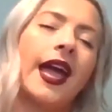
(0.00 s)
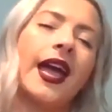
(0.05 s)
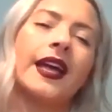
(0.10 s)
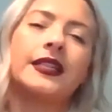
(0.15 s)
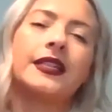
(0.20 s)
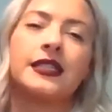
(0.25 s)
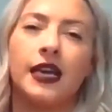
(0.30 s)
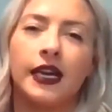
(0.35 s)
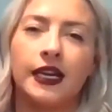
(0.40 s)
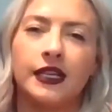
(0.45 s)

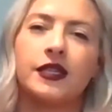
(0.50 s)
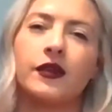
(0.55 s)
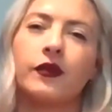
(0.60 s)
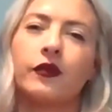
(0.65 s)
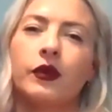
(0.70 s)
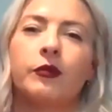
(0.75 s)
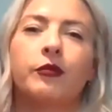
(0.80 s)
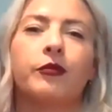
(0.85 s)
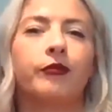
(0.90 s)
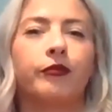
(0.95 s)
it's nice if
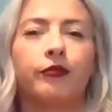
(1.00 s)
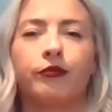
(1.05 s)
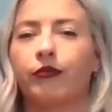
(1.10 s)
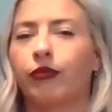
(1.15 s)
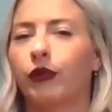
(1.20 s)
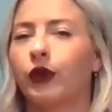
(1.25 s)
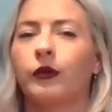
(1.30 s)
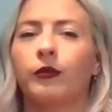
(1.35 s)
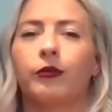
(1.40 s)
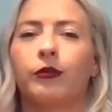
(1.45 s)
we
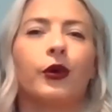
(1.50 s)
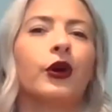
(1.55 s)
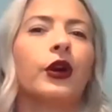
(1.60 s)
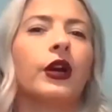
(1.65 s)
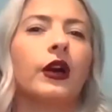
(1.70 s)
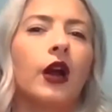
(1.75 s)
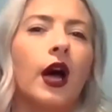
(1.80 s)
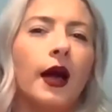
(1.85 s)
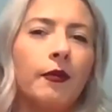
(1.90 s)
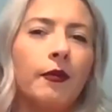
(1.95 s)
put
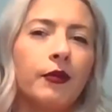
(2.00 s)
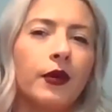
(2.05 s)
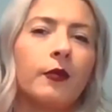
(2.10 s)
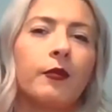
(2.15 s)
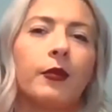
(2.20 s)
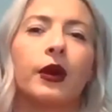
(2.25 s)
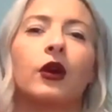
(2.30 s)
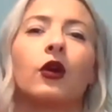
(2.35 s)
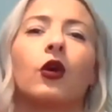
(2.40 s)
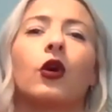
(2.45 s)
it up,
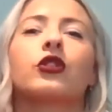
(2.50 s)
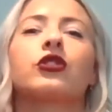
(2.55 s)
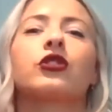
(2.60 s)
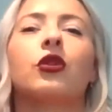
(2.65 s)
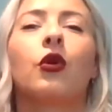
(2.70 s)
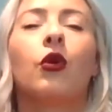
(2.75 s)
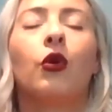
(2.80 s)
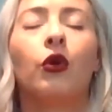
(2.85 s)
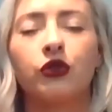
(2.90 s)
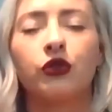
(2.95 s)
but it
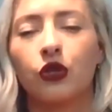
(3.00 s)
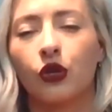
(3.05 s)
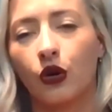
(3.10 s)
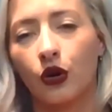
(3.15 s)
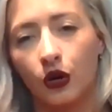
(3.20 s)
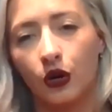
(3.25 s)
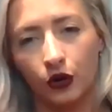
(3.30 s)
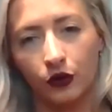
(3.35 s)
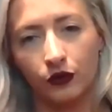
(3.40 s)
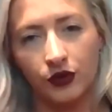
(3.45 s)
also holds a
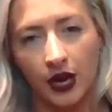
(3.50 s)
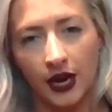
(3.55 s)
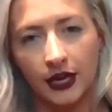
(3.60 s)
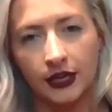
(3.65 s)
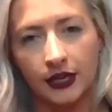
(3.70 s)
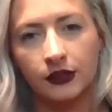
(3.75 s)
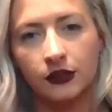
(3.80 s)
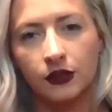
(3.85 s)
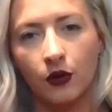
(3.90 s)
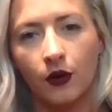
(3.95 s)
curl
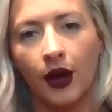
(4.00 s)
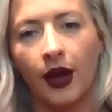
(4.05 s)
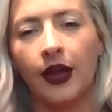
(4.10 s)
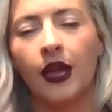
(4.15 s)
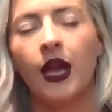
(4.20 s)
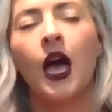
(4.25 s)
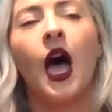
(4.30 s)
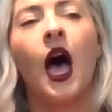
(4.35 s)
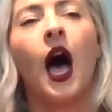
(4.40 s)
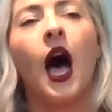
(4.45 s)
nice,
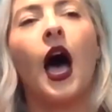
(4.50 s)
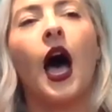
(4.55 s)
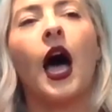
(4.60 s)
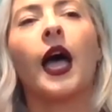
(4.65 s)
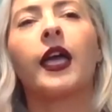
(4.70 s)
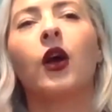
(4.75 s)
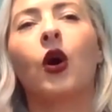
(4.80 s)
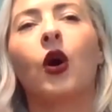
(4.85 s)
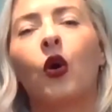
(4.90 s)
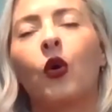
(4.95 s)
okay?
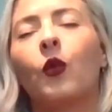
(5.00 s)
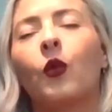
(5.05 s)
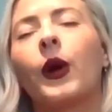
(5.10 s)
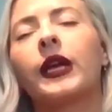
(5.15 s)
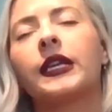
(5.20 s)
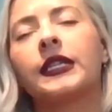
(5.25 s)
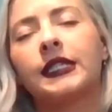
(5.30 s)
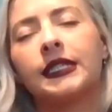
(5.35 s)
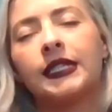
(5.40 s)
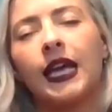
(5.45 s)
I
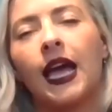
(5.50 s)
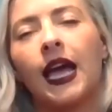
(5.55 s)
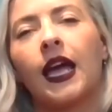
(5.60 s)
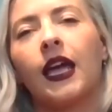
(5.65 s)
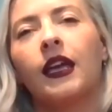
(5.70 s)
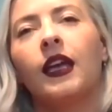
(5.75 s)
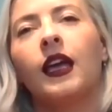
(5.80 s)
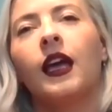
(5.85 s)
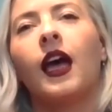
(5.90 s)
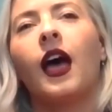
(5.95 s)
always
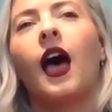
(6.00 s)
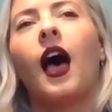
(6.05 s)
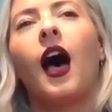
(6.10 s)
say,